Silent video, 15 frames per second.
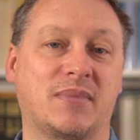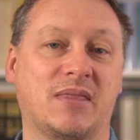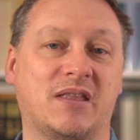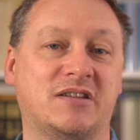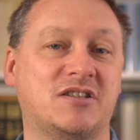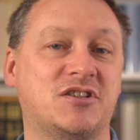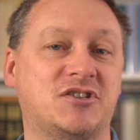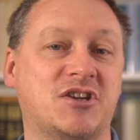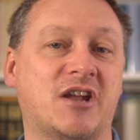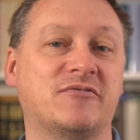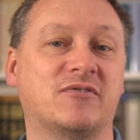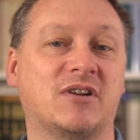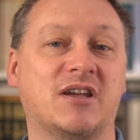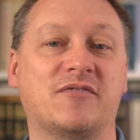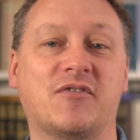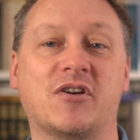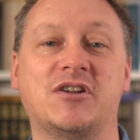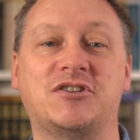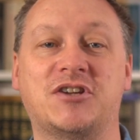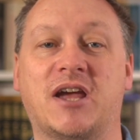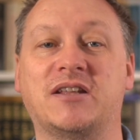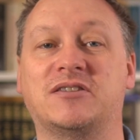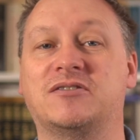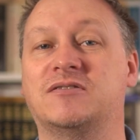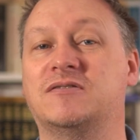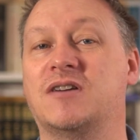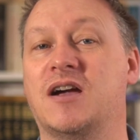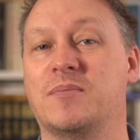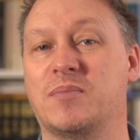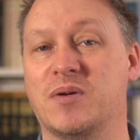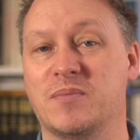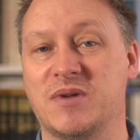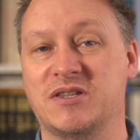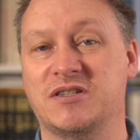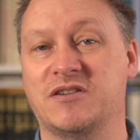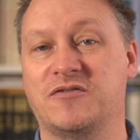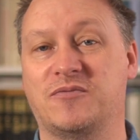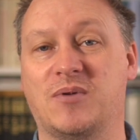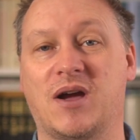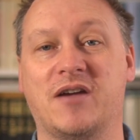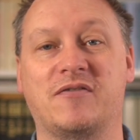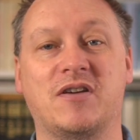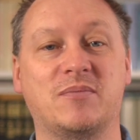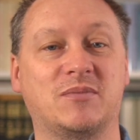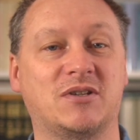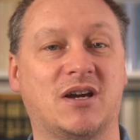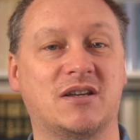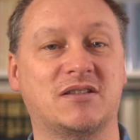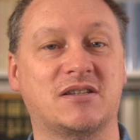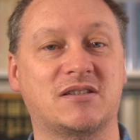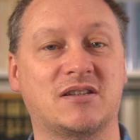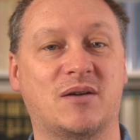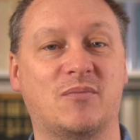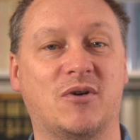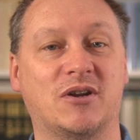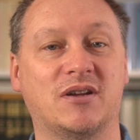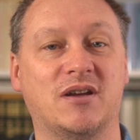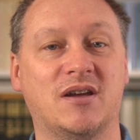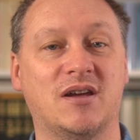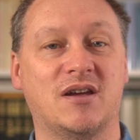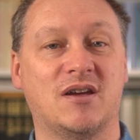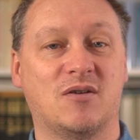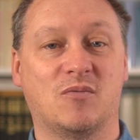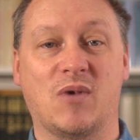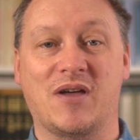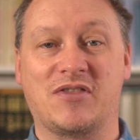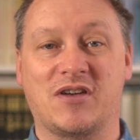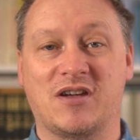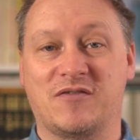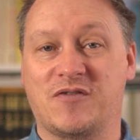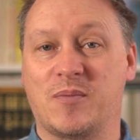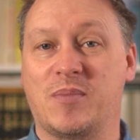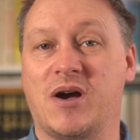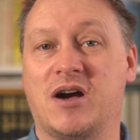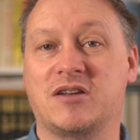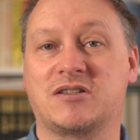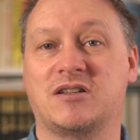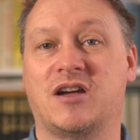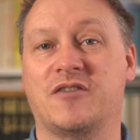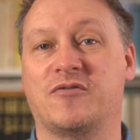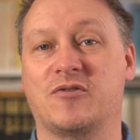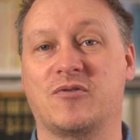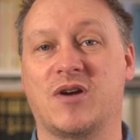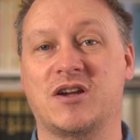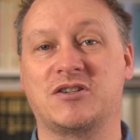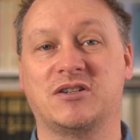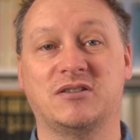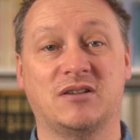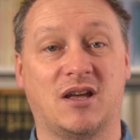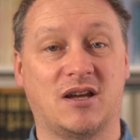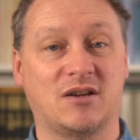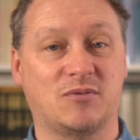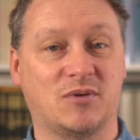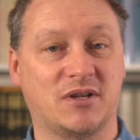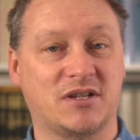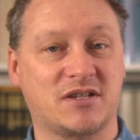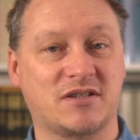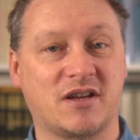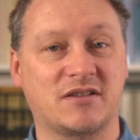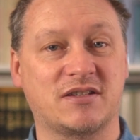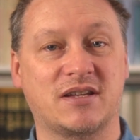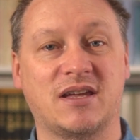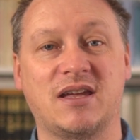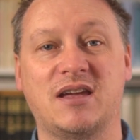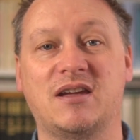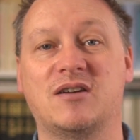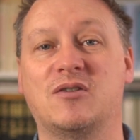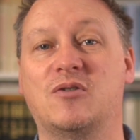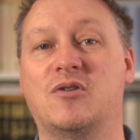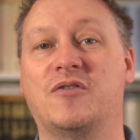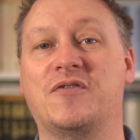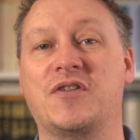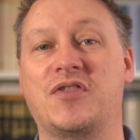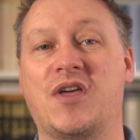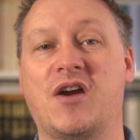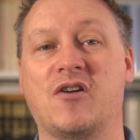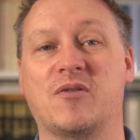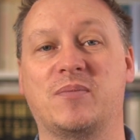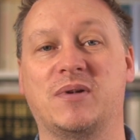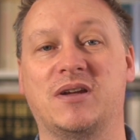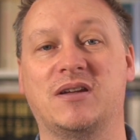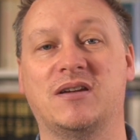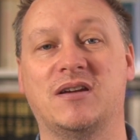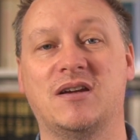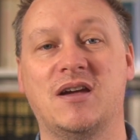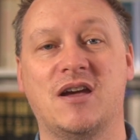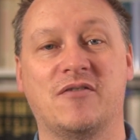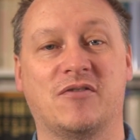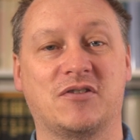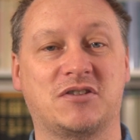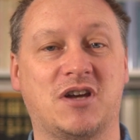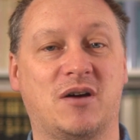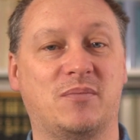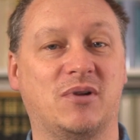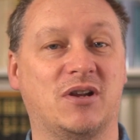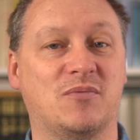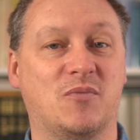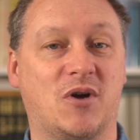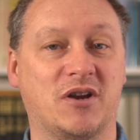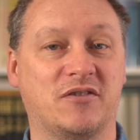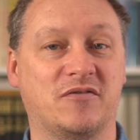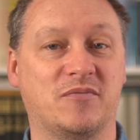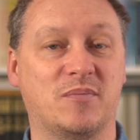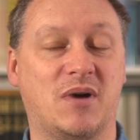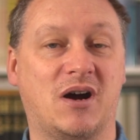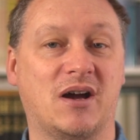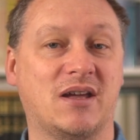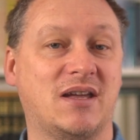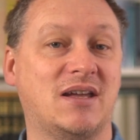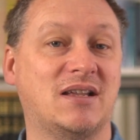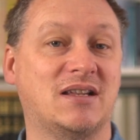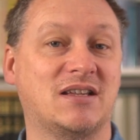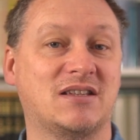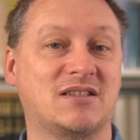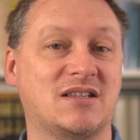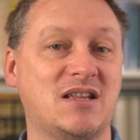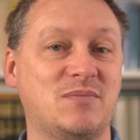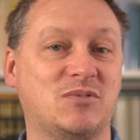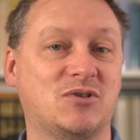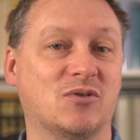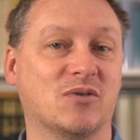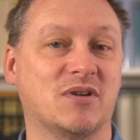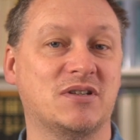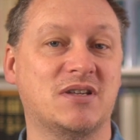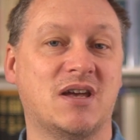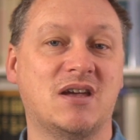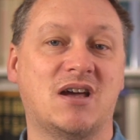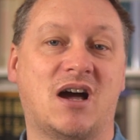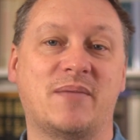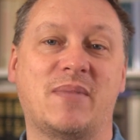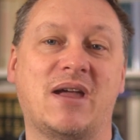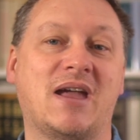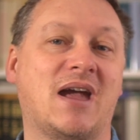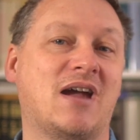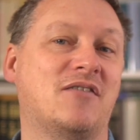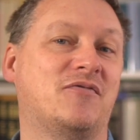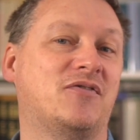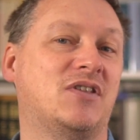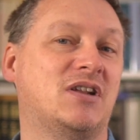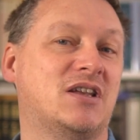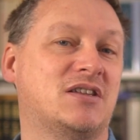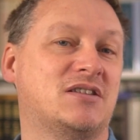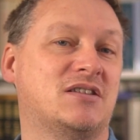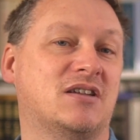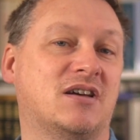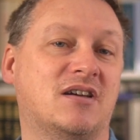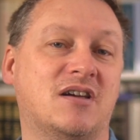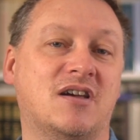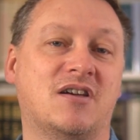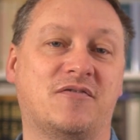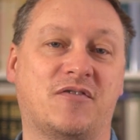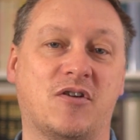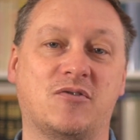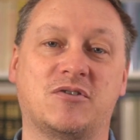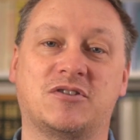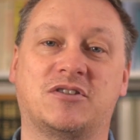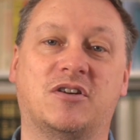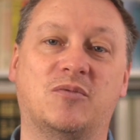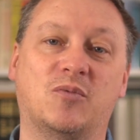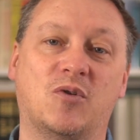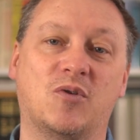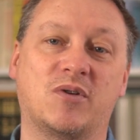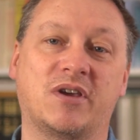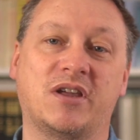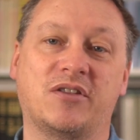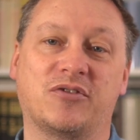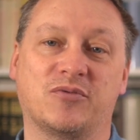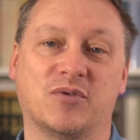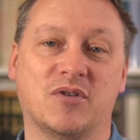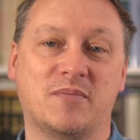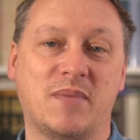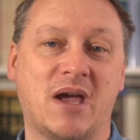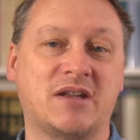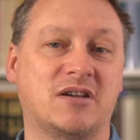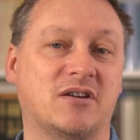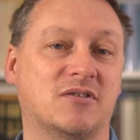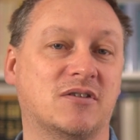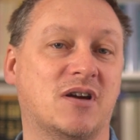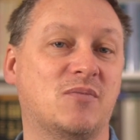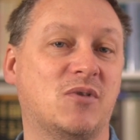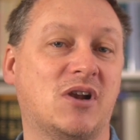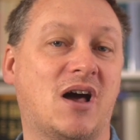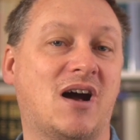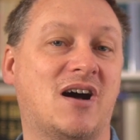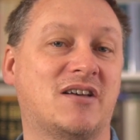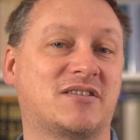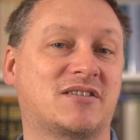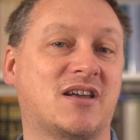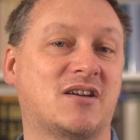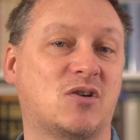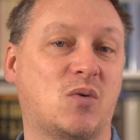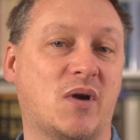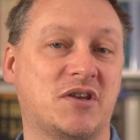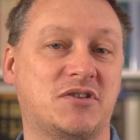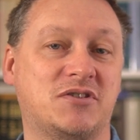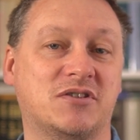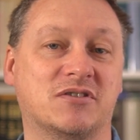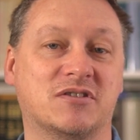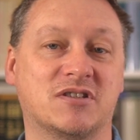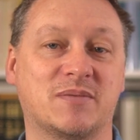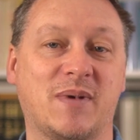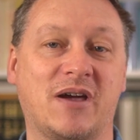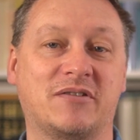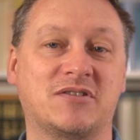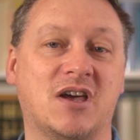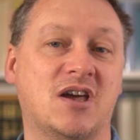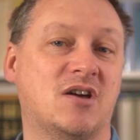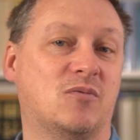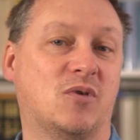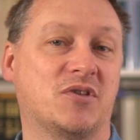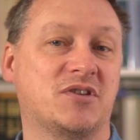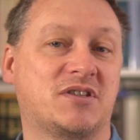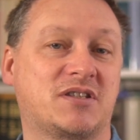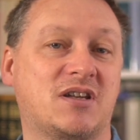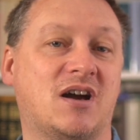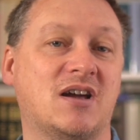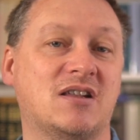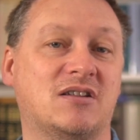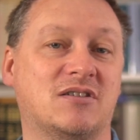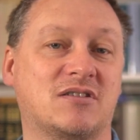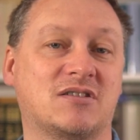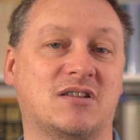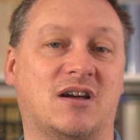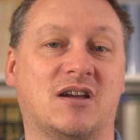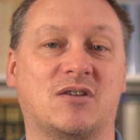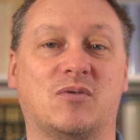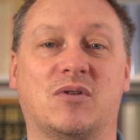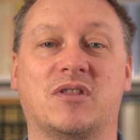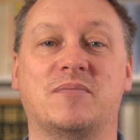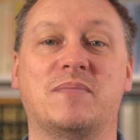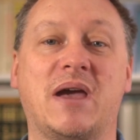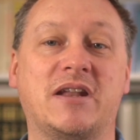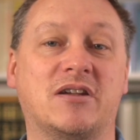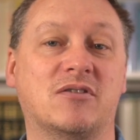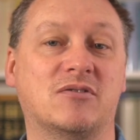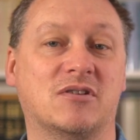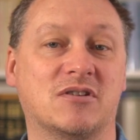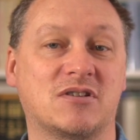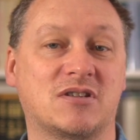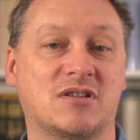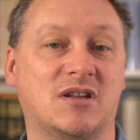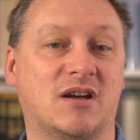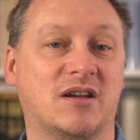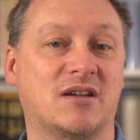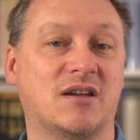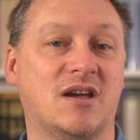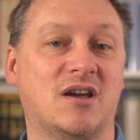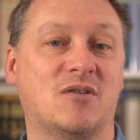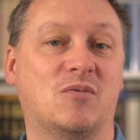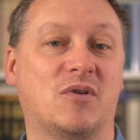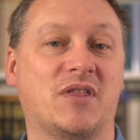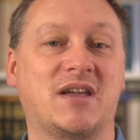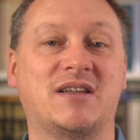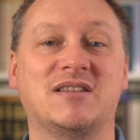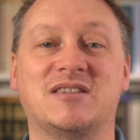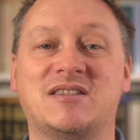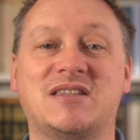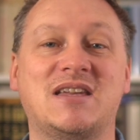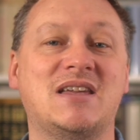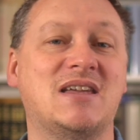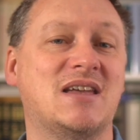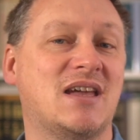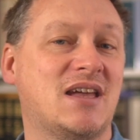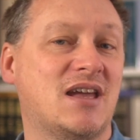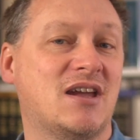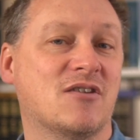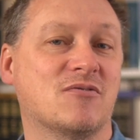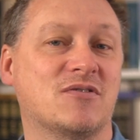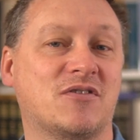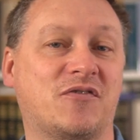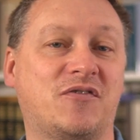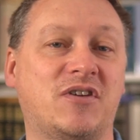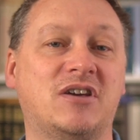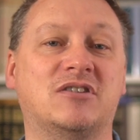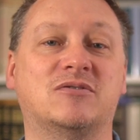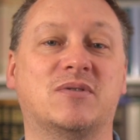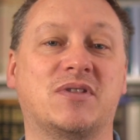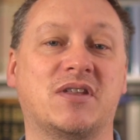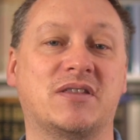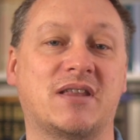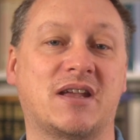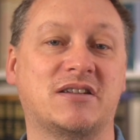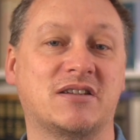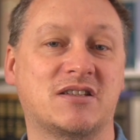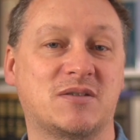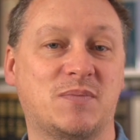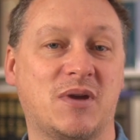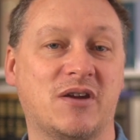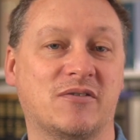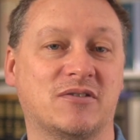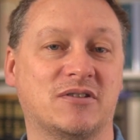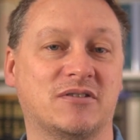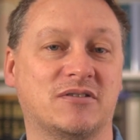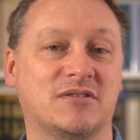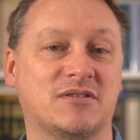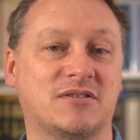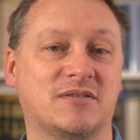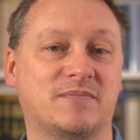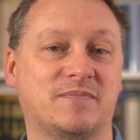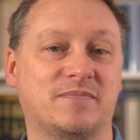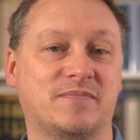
This is generally a very gentle and permissive way of hypnotising someone, whether for past life regression like we're discussing here, or for therapy. For example, in one of my healing sleep stories, I may have the listener focused on walking through a meadow and will ask questions about what the sky looks like, what the meadow looks like, what they can see, hear and feel within that experience.